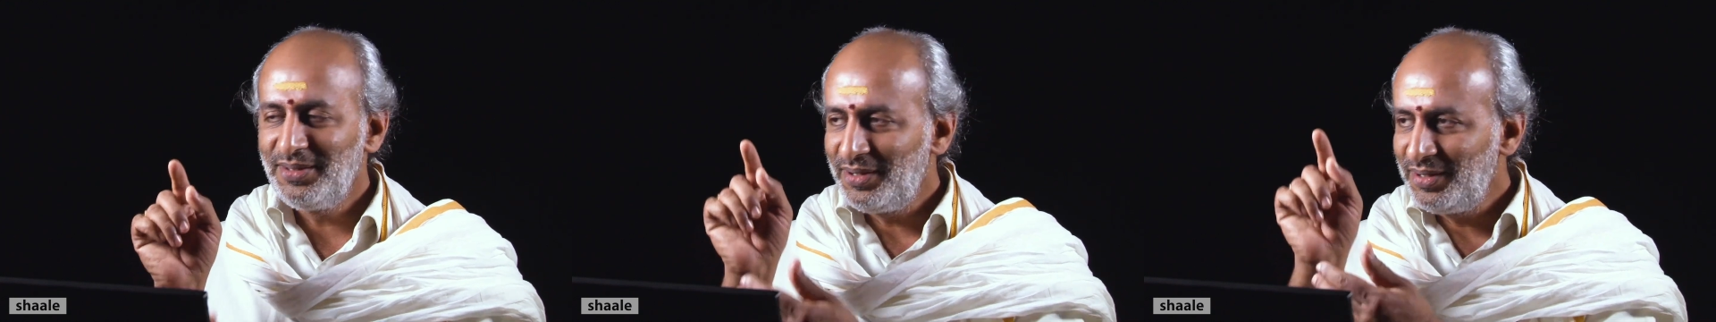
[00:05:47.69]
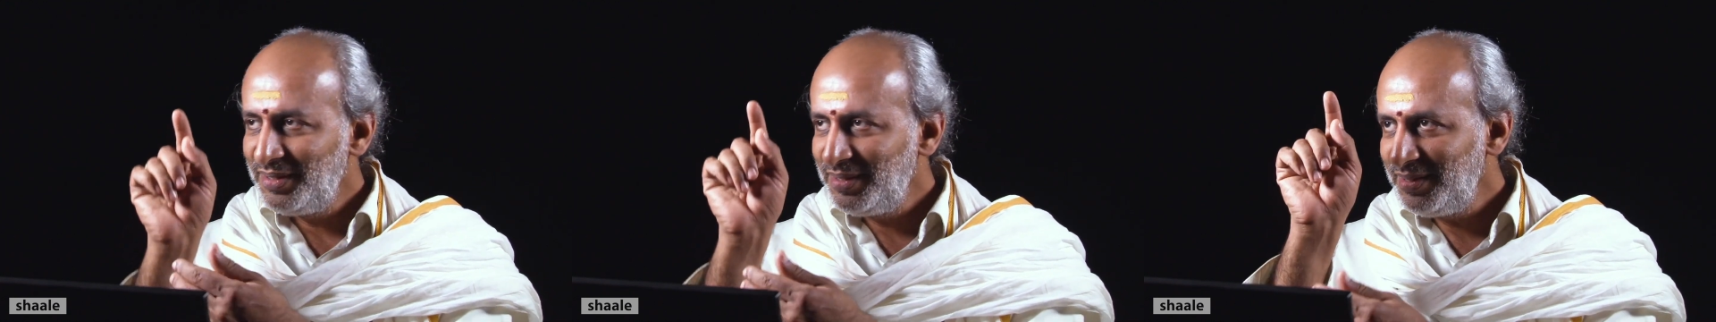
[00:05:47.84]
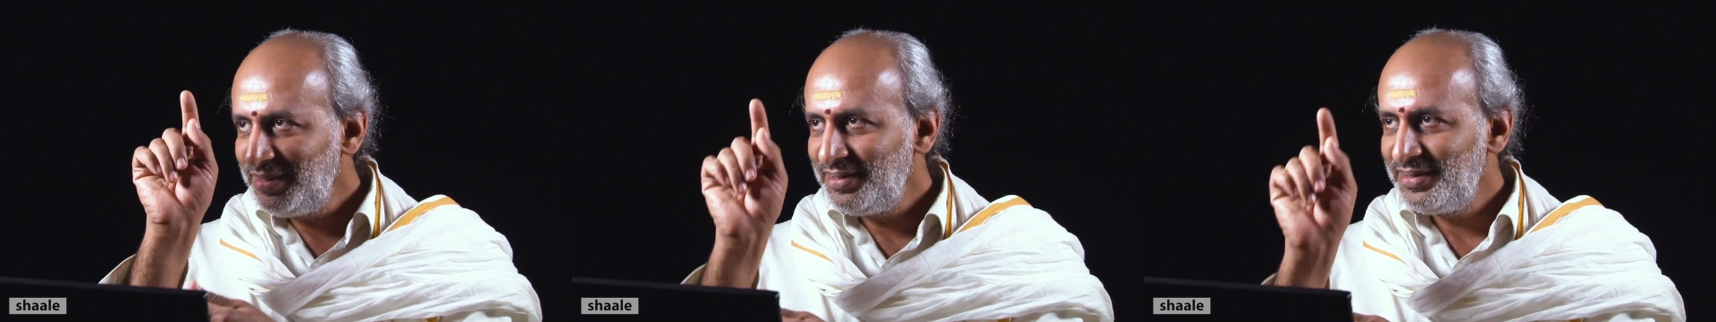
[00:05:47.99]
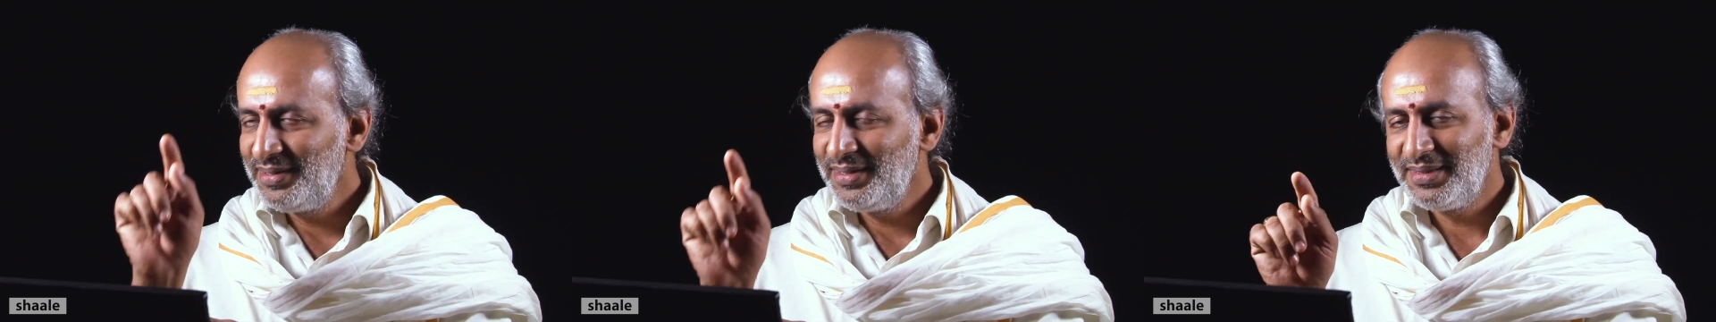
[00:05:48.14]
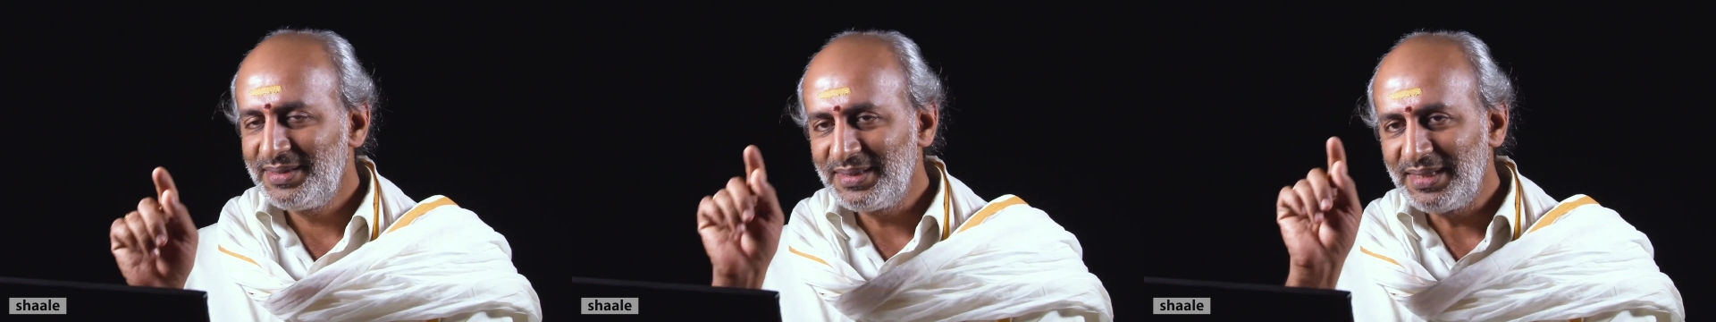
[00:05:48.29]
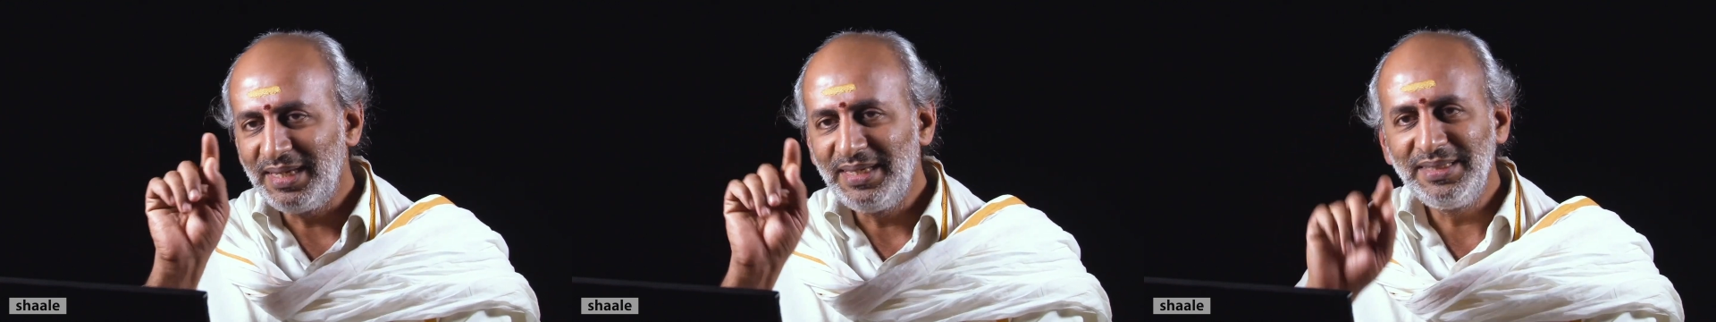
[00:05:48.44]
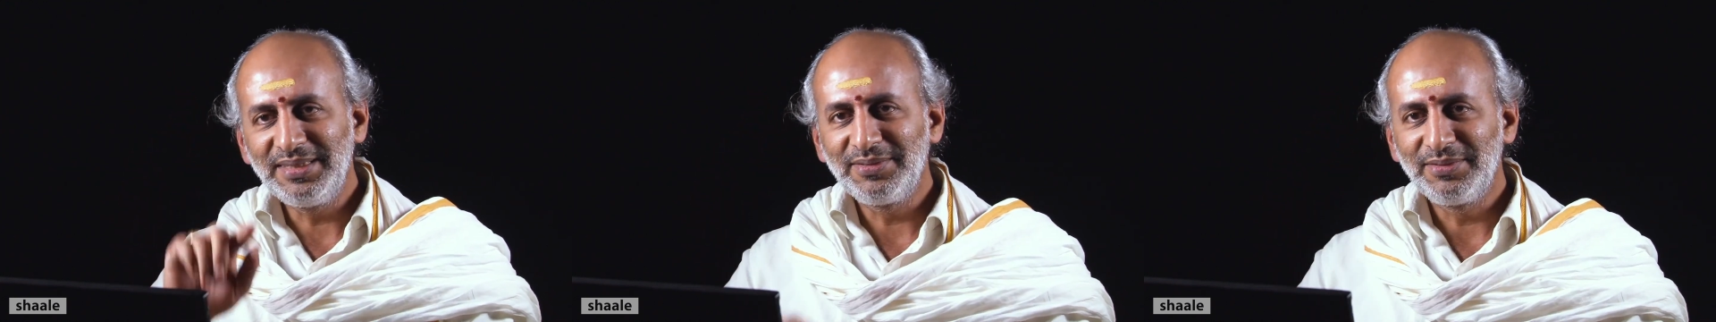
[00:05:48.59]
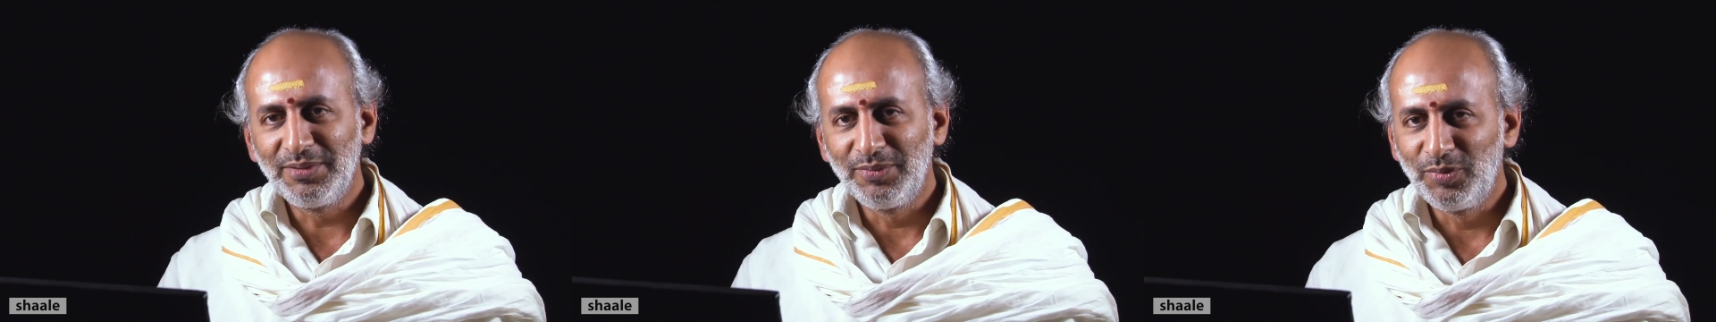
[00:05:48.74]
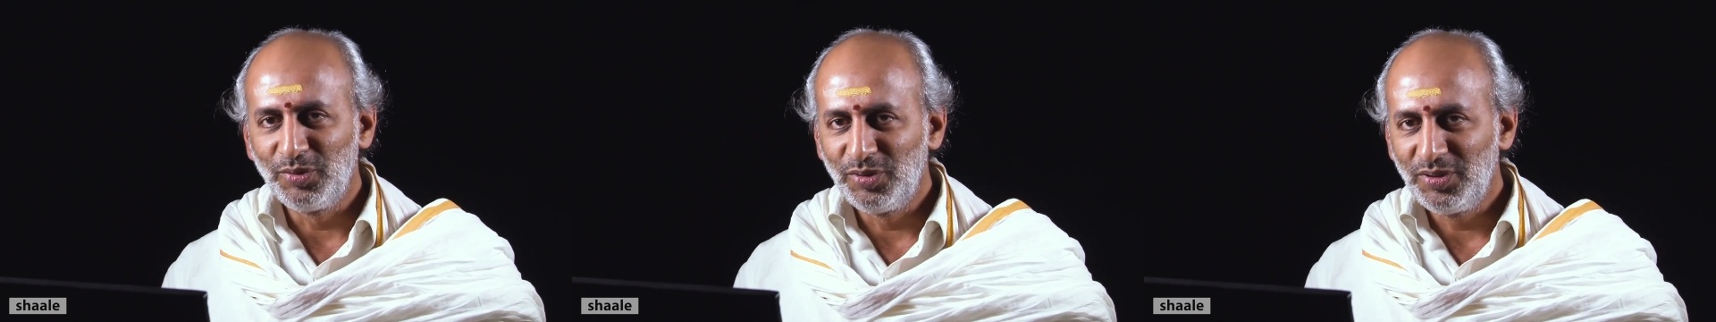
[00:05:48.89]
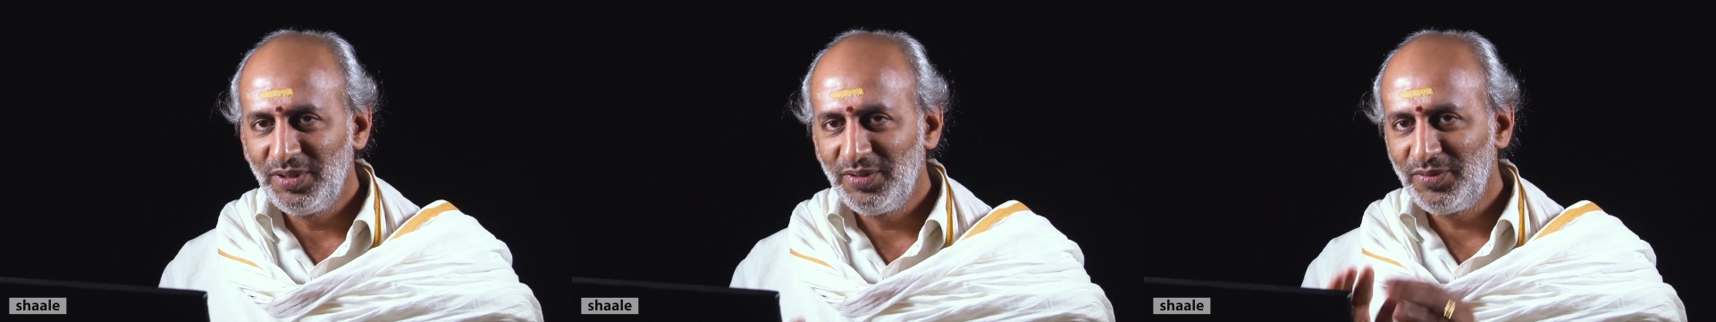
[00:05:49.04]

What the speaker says: on the size of the moon,